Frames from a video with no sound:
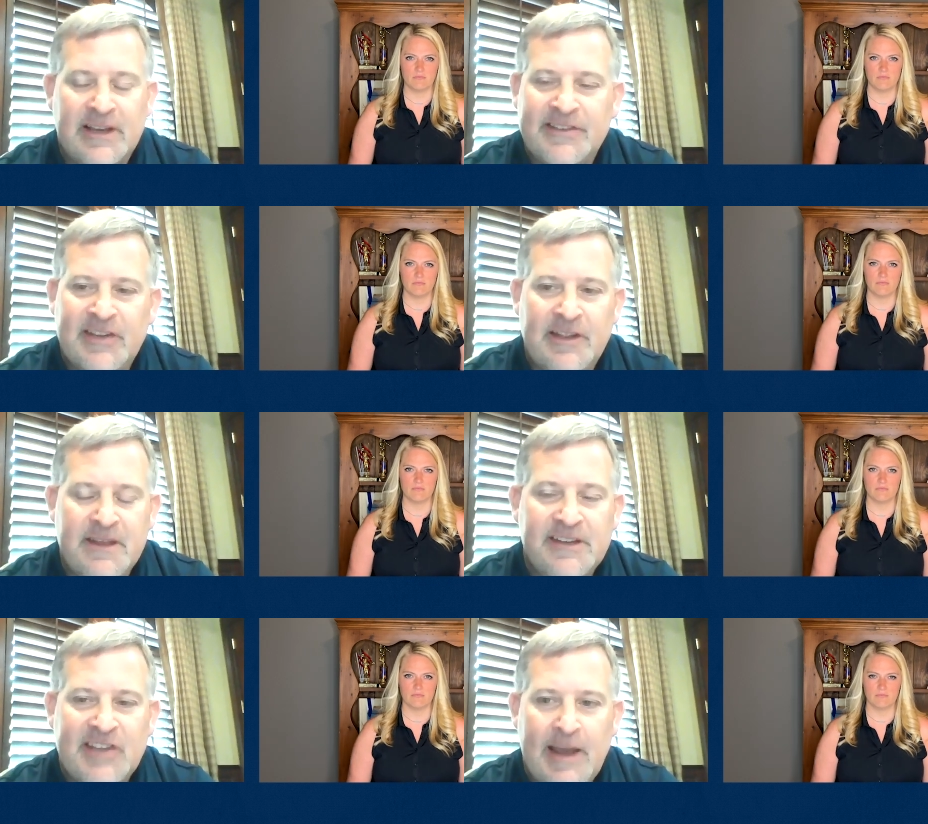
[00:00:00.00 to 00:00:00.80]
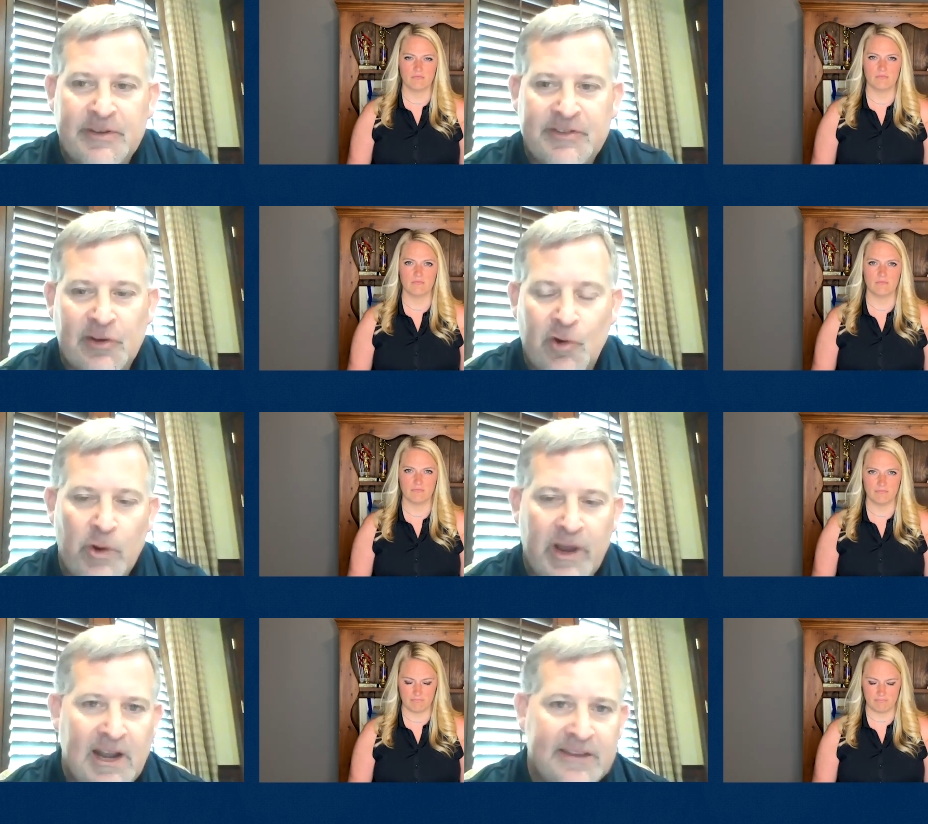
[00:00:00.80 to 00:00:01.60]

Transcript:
Speaker 1: said things happened so quick and i